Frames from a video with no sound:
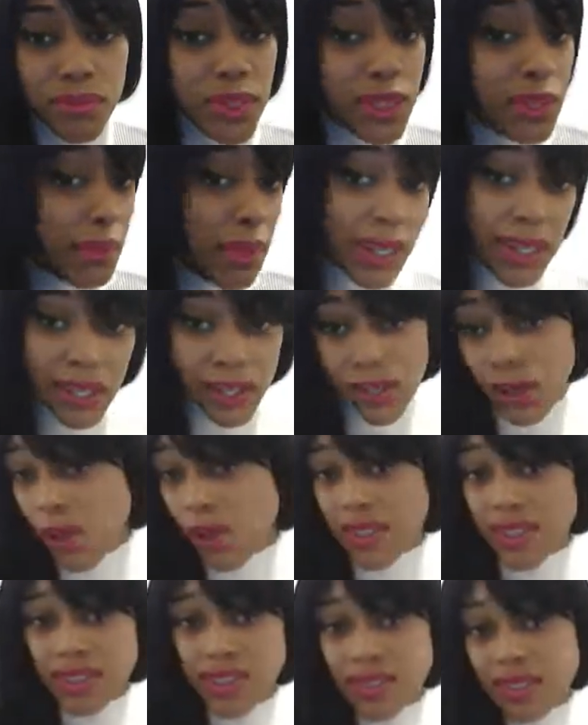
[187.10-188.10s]
me making
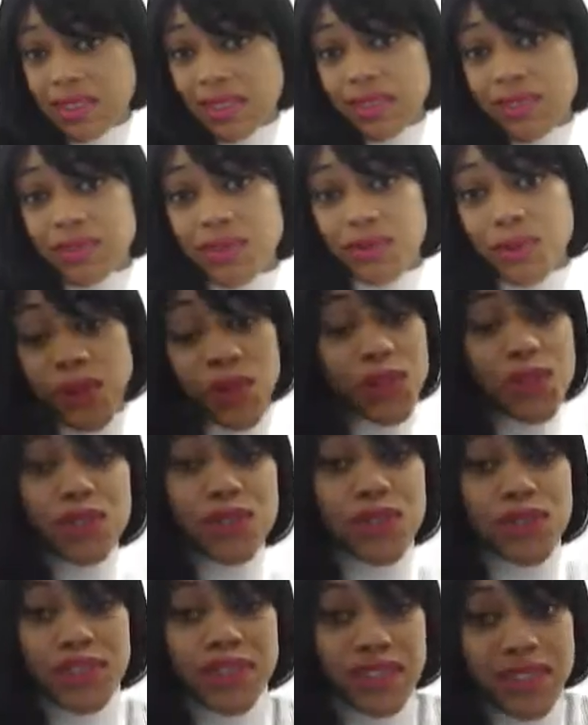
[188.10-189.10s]
noise.
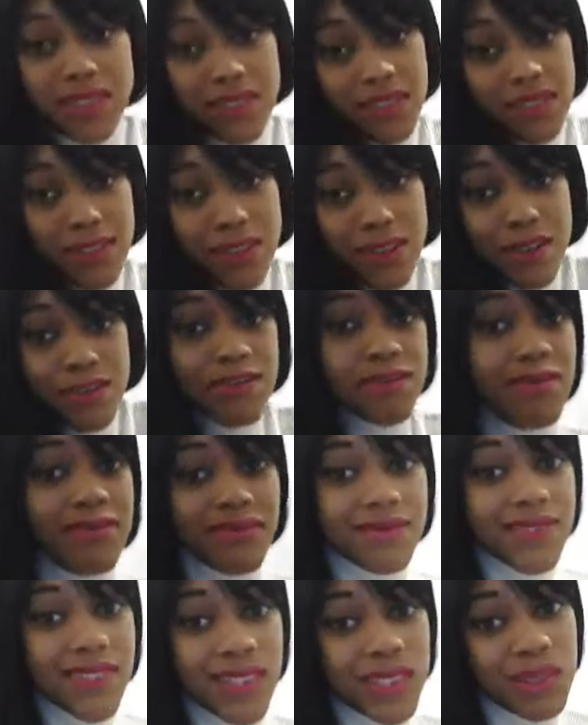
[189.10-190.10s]
Words, you know?
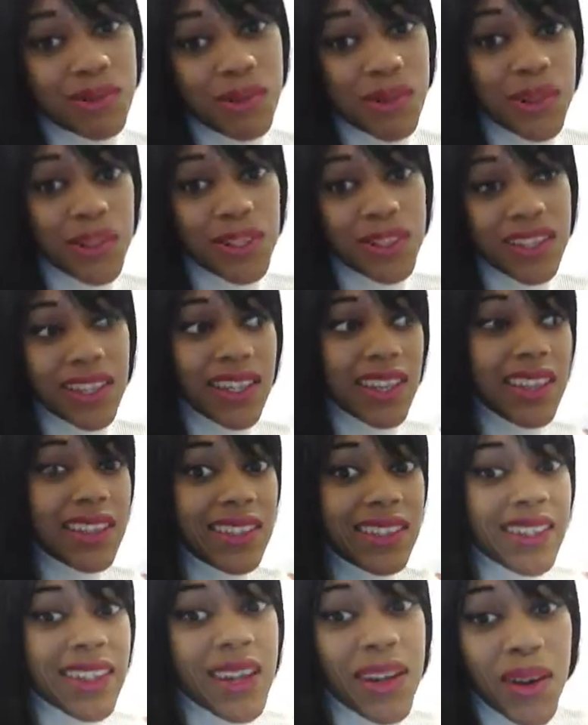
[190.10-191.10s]
Just words, I
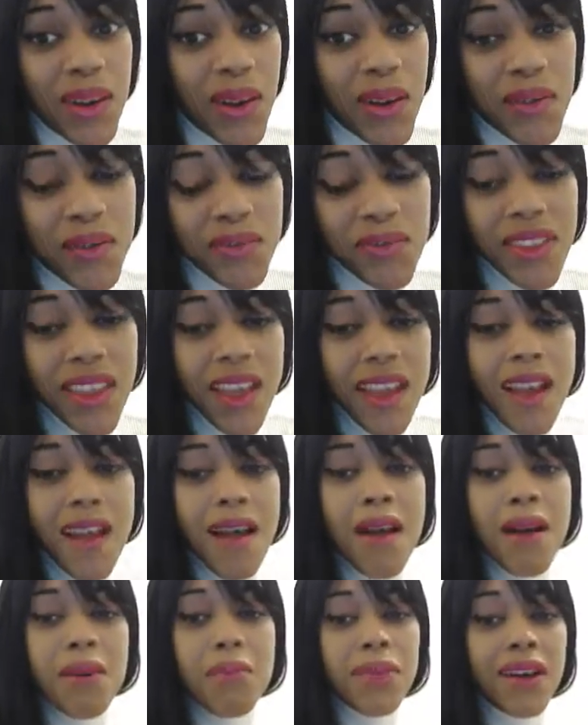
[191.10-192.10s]
guess. I don't know.
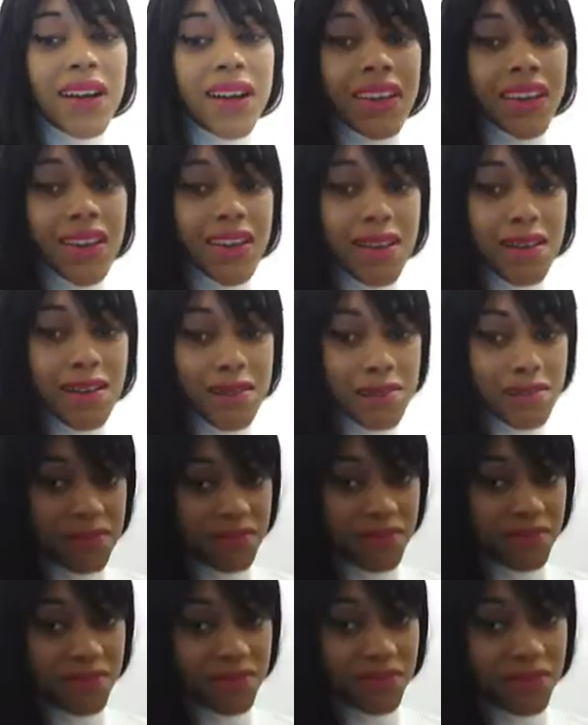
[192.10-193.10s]
But,
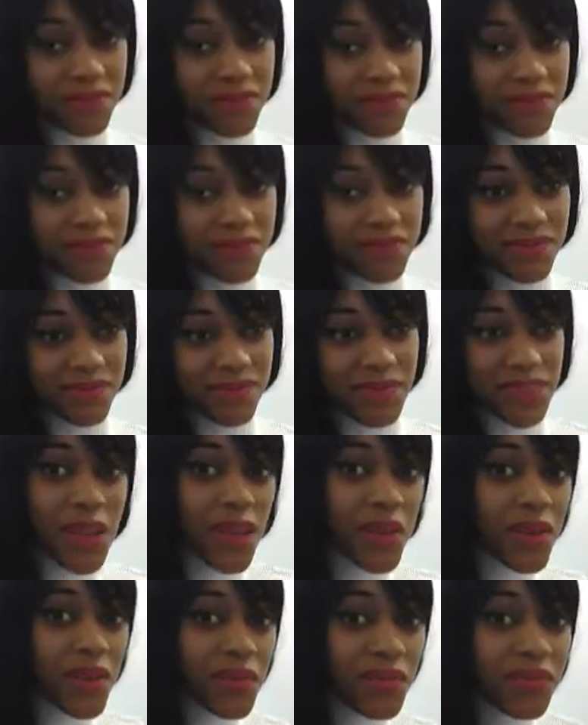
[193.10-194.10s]
um,
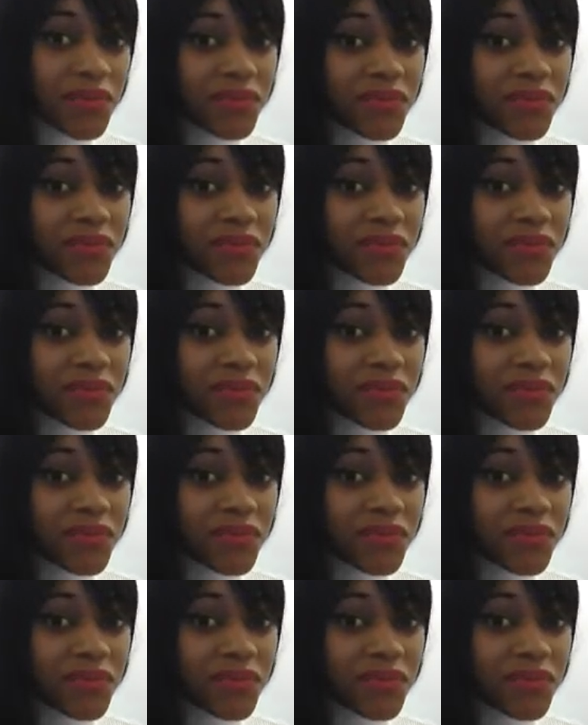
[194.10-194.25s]
no.